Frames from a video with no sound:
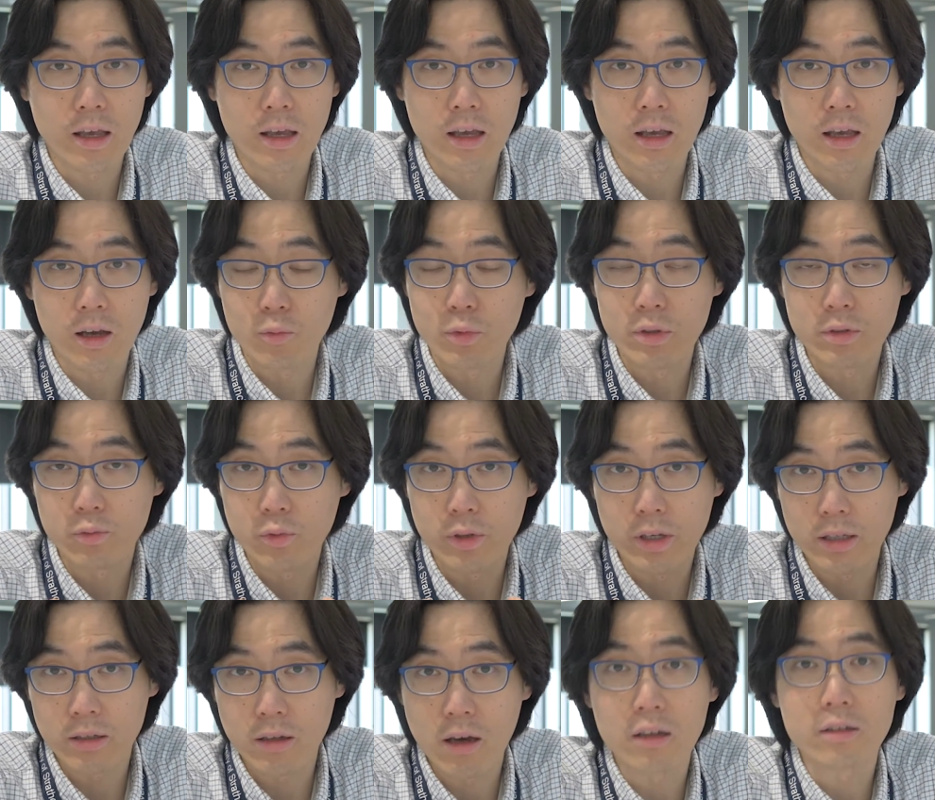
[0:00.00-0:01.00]
uh, which we
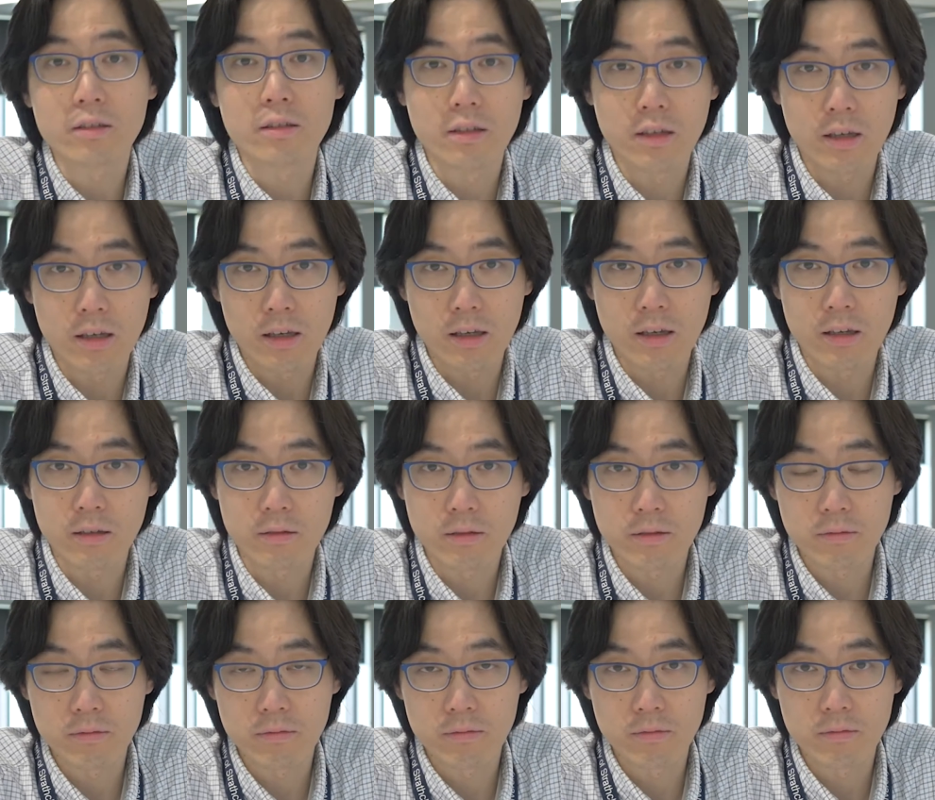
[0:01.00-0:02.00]
are not, uh,
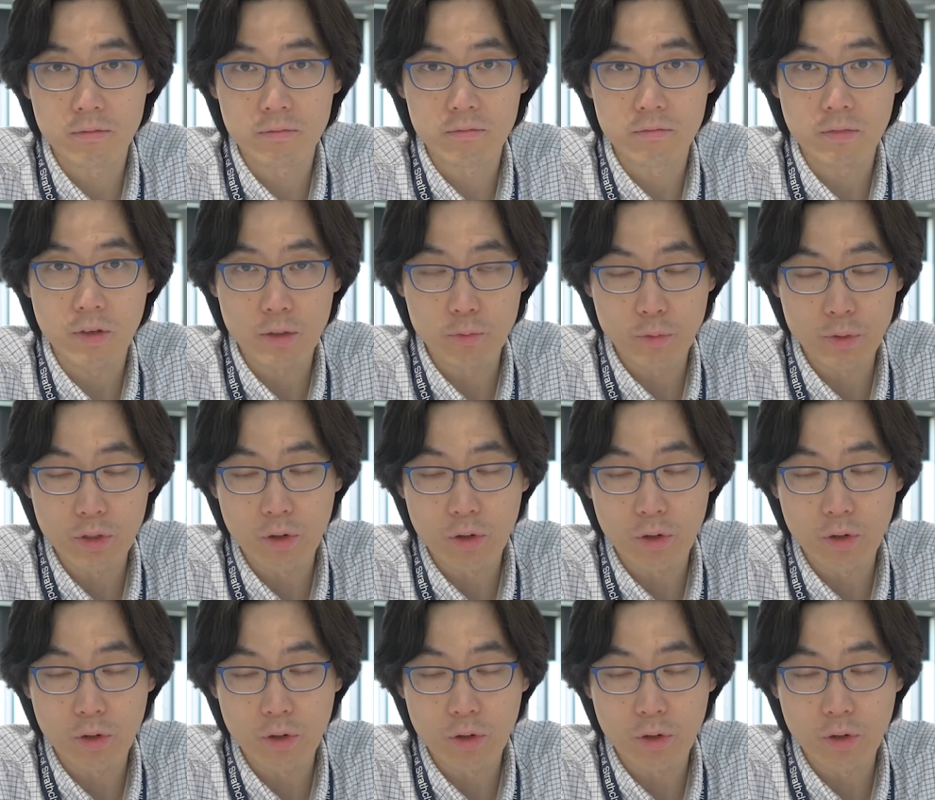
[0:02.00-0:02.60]
we